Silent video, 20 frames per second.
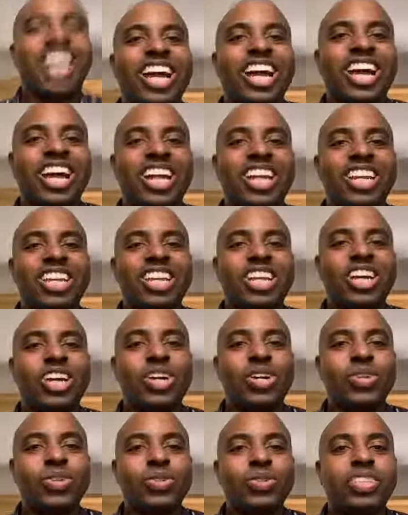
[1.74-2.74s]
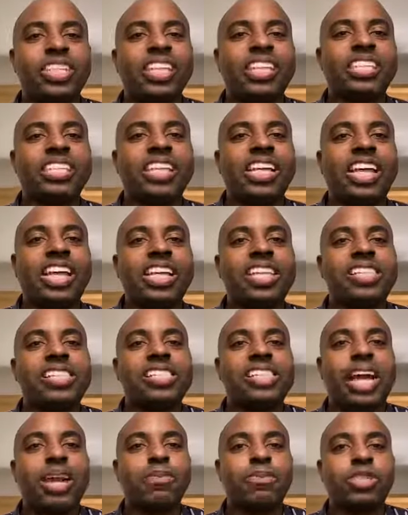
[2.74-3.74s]
Hello, this is
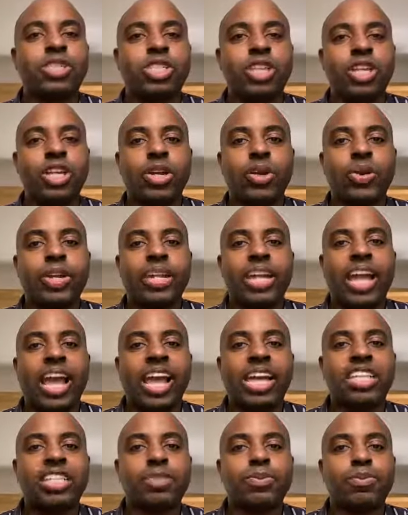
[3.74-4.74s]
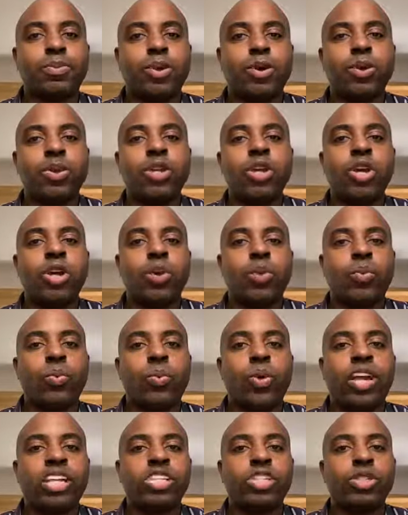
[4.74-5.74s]
cybersecurity expert
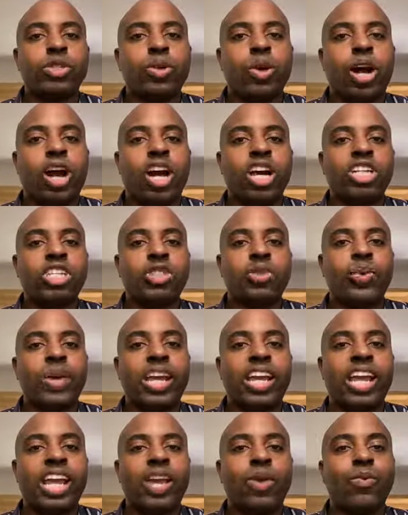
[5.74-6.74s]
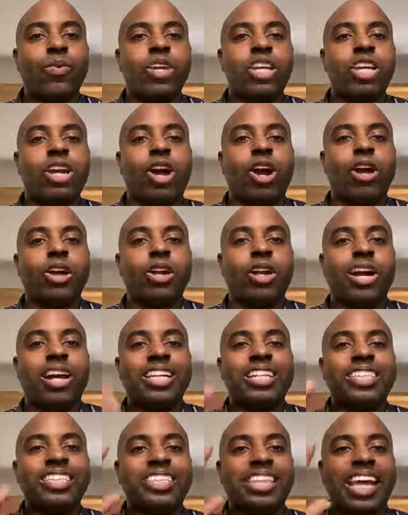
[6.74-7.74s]
Reginald Andre, and we are
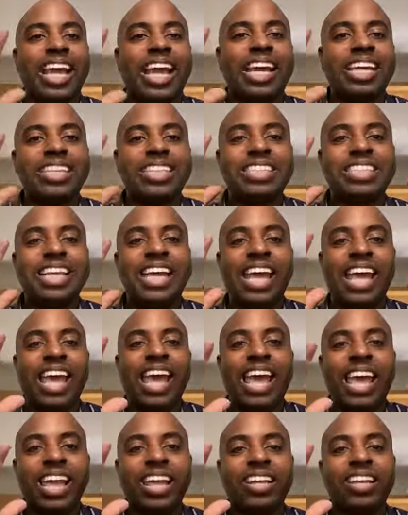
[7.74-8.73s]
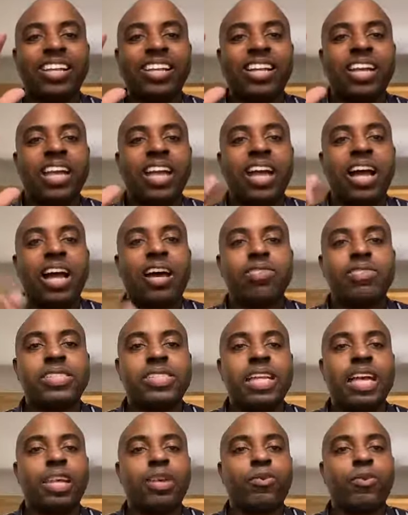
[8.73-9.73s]
on day 10 of
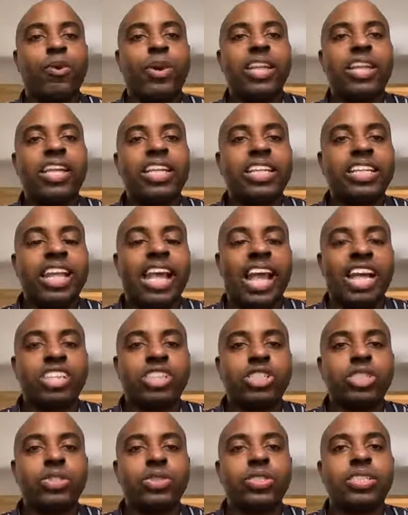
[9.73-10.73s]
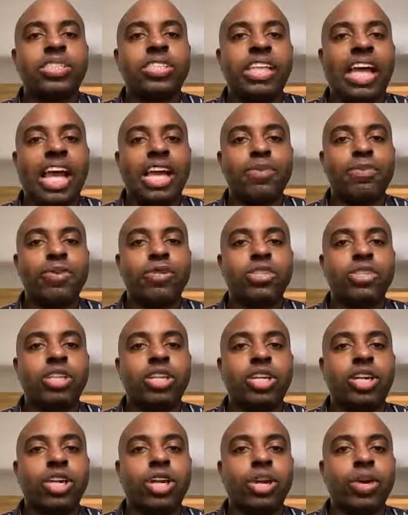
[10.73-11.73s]
celebrating National
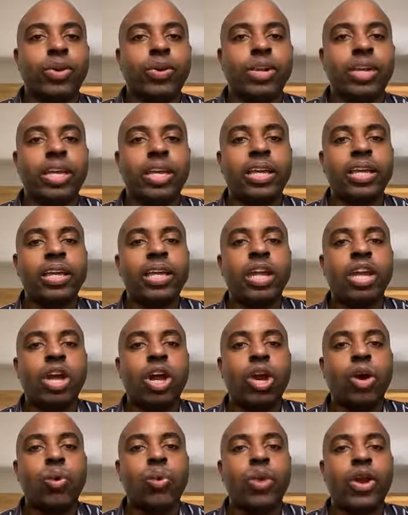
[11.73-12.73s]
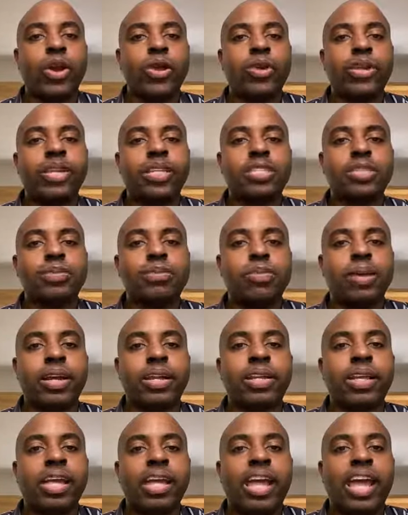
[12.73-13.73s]
Cybersecurity Awareness Month.